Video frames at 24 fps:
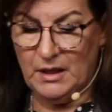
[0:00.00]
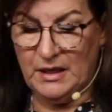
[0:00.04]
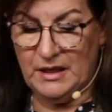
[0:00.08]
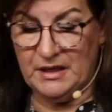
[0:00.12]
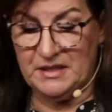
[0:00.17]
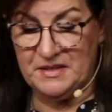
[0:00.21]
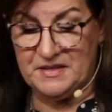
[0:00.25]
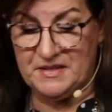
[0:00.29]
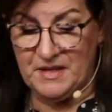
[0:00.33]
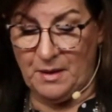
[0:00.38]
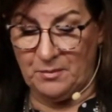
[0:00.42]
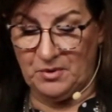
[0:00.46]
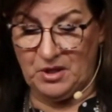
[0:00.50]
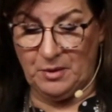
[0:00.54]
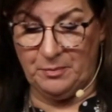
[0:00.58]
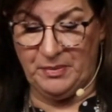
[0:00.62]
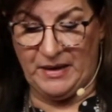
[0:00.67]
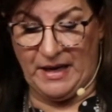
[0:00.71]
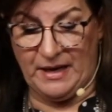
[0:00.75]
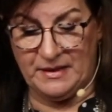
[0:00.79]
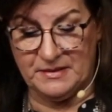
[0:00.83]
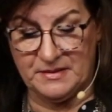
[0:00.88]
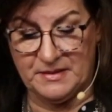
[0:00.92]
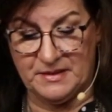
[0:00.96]
In some
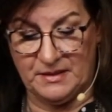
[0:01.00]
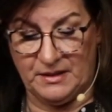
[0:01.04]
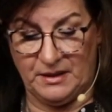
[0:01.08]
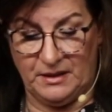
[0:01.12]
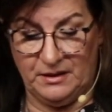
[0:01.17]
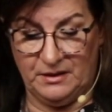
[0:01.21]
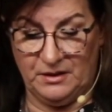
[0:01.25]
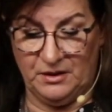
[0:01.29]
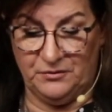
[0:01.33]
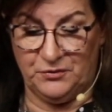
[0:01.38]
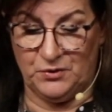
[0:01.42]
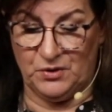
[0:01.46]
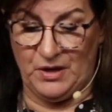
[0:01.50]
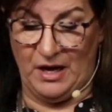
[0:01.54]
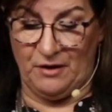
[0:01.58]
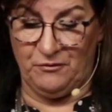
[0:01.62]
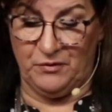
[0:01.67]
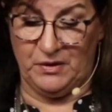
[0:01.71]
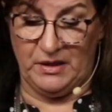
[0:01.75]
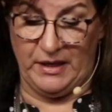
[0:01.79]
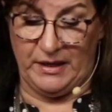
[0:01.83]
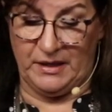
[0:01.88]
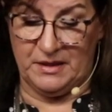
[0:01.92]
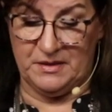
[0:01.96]
capacity. If you're not,
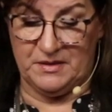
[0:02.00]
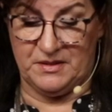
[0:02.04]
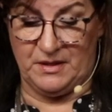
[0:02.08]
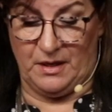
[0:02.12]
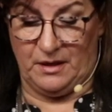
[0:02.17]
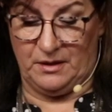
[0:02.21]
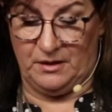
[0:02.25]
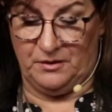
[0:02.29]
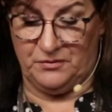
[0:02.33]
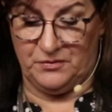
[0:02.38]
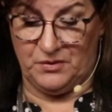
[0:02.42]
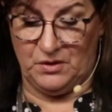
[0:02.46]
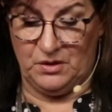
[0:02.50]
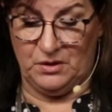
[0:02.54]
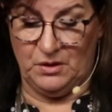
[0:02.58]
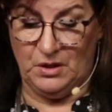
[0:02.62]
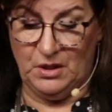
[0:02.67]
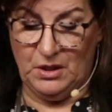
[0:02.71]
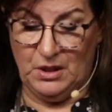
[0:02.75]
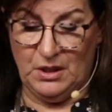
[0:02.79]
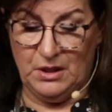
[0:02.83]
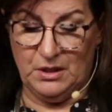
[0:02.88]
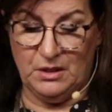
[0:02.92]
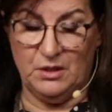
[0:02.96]
like I said.
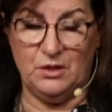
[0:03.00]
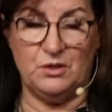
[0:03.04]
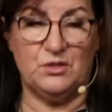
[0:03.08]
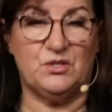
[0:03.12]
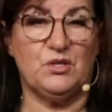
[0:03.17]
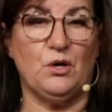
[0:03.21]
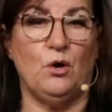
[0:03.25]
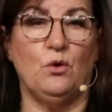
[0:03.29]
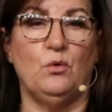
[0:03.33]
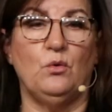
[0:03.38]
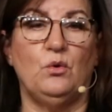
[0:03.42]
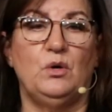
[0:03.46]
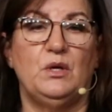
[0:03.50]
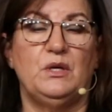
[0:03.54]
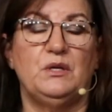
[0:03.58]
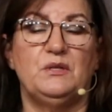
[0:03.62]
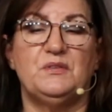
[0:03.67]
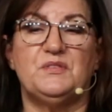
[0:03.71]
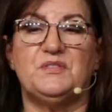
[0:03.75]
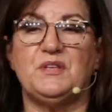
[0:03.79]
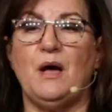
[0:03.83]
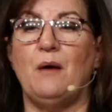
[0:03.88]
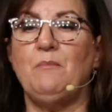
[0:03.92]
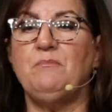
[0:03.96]
So
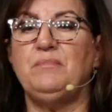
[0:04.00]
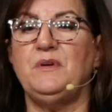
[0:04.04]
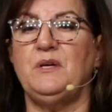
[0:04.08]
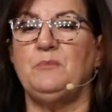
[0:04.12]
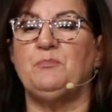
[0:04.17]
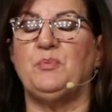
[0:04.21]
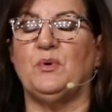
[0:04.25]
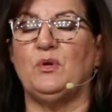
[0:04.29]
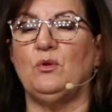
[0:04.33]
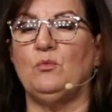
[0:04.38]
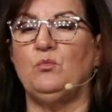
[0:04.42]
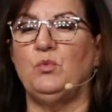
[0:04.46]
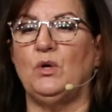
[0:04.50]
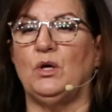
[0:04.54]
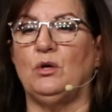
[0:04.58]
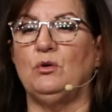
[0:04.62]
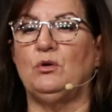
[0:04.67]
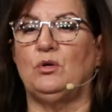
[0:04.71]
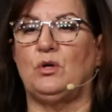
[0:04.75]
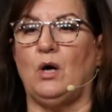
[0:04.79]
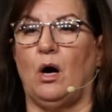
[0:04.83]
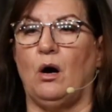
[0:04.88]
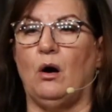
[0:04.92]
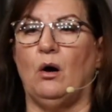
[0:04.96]
some people will
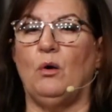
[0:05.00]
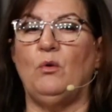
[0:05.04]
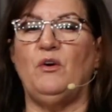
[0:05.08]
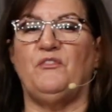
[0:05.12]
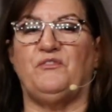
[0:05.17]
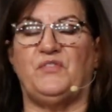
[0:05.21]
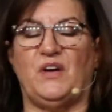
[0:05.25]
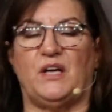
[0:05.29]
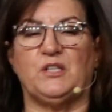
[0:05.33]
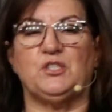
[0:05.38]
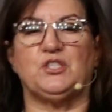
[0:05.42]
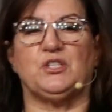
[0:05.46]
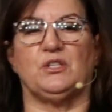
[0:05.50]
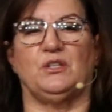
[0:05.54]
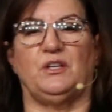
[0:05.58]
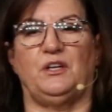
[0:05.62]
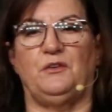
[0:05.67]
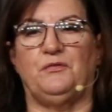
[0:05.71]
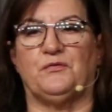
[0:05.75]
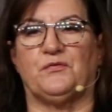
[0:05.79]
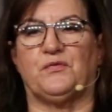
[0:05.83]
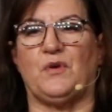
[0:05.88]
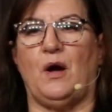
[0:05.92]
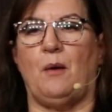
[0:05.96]
go
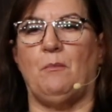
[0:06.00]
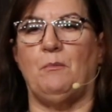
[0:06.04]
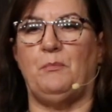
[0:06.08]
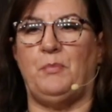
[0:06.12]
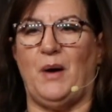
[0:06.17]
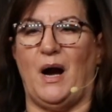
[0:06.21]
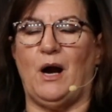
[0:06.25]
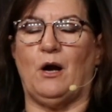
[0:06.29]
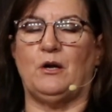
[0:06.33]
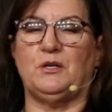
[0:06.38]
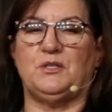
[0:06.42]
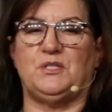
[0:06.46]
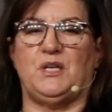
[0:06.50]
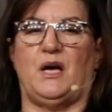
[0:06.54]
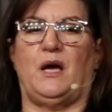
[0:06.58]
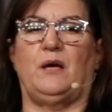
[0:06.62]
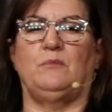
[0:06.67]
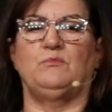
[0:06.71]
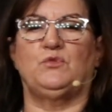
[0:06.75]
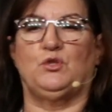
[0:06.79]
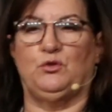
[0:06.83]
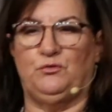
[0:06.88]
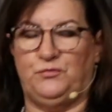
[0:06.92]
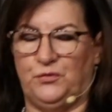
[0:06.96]
eventually from
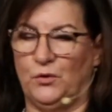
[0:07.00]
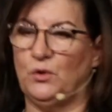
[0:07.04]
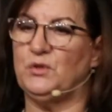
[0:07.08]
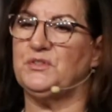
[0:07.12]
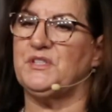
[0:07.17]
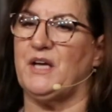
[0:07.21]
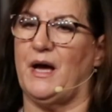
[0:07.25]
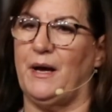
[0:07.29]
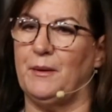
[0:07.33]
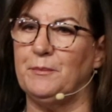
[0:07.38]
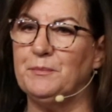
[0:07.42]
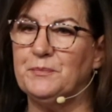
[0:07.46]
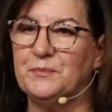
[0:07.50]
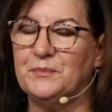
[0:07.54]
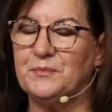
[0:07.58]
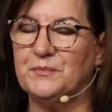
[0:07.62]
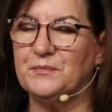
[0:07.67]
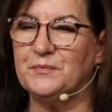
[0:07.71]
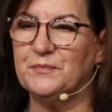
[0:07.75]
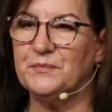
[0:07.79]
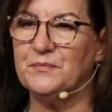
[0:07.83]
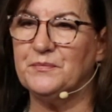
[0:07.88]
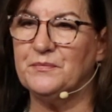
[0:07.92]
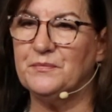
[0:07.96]
part-time to full-time.
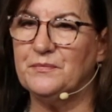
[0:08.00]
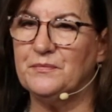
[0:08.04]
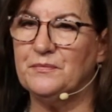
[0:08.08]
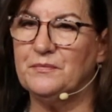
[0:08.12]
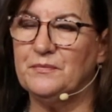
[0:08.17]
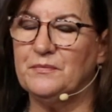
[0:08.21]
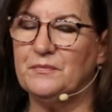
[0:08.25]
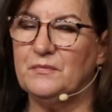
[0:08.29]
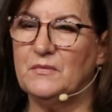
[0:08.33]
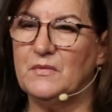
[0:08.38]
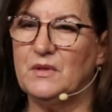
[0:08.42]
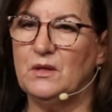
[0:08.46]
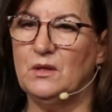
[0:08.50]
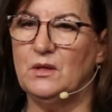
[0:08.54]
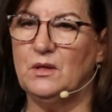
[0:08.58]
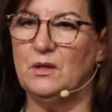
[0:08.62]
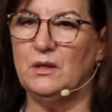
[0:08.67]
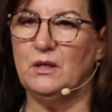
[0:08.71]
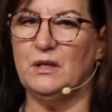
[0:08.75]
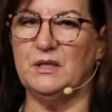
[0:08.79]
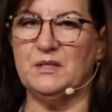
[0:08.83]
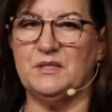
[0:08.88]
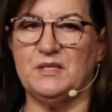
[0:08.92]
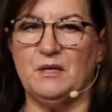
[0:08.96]

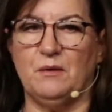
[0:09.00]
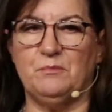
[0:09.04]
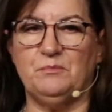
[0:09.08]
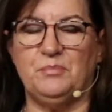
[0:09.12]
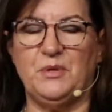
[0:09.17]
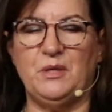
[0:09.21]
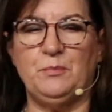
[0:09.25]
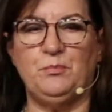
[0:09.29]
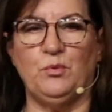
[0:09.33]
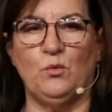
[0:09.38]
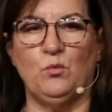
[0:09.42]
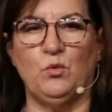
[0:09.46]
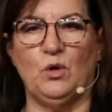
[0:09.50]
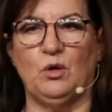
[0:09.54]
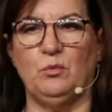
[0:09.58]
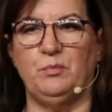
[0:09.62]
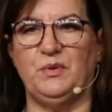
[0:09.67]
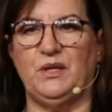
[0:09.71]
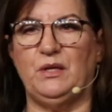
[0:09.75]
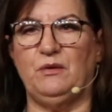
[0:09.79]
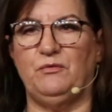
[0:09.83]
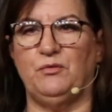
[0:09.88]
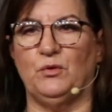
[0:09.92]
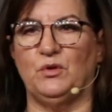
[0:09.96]
And some people will
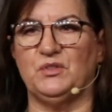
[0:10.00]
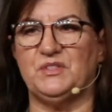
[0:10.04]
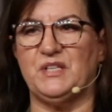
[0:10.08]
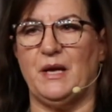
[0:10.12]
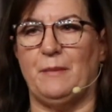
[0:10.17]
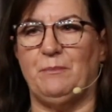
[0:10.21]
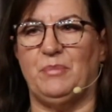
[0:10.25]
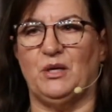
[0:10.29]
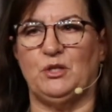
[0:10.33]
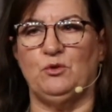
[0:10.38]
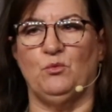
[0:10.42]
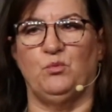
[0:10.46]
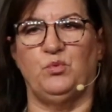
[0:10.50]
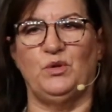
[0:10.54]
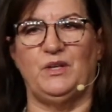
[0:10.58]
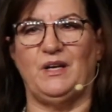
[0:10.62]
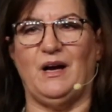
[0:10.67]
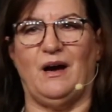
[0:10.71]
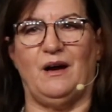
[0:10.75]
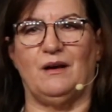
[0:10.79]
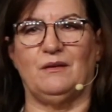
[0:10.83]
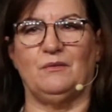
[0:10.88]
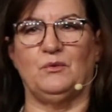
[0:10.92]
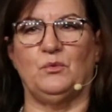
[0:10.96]
be full-time, but we
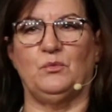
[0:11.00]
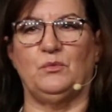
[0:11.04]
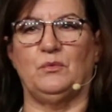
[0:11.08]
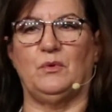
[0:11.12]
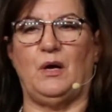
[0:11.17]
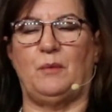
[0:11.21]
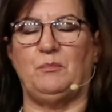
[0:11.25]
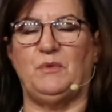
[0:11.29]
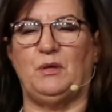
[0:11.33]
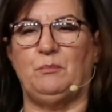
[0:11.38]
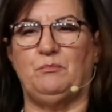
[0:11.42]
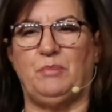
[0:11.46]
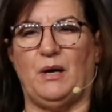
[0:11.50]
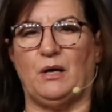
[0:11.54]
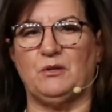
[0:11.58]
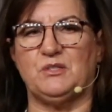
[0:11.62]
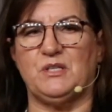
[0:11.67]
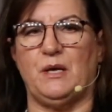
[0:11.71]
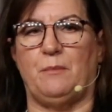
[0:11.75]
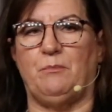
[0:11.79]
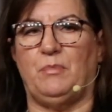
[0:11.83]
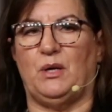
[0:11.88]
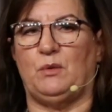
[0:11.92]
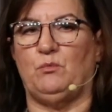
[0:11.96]
are, I mean
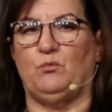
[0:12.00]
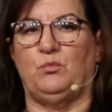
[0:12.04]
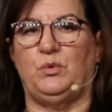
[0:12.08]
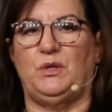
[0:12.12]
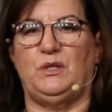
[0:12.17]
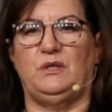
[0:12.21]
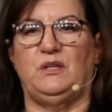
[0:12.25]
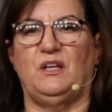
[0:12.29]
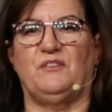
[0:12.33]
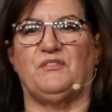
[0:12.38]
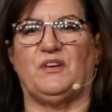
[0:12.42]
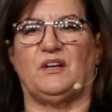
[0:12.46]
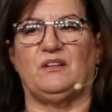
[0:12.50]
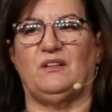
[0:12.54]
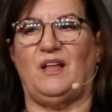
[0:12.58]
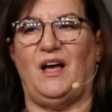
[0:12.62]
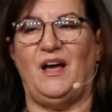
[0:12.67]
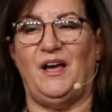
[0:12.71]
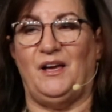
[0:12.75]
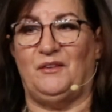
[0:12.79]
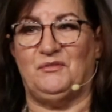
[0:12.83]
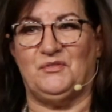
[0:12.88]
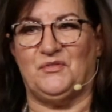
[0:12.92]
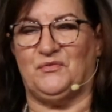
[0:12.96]
part-time, but we live our
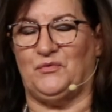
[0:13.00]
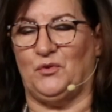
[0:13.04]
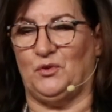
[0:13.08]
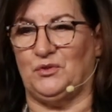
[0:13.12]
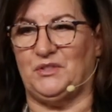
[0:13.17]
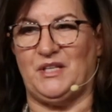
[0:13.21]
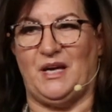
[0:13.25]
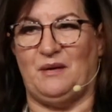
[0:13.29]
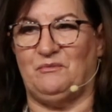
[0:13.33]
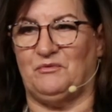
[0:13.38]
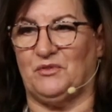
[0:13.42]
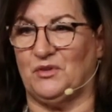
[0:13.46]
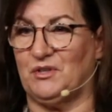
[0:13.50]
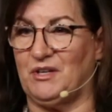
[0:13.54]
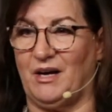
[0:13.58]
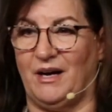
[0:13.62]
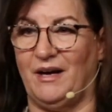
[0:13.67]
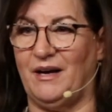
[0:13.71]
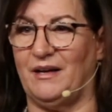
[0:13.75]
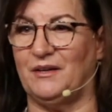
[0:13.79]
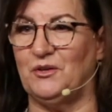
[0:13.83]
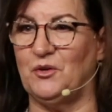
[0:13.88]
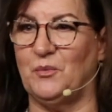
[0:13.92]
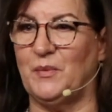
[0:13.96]
lives full-time for
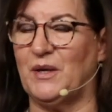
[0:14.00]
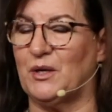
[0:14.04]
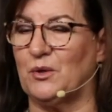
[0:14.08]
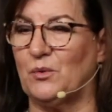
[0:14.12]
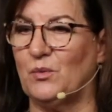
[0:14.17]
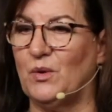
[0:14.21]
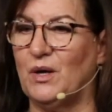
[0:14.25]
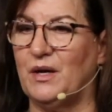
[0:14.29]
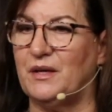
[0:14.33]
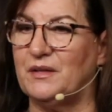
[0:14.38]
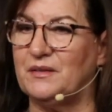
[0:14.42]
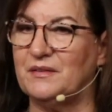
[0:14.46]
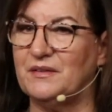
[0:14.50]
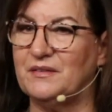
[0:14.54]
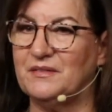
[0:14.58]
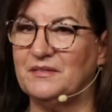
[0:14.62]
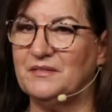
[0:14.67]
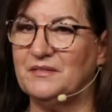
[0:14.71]
God no matter what.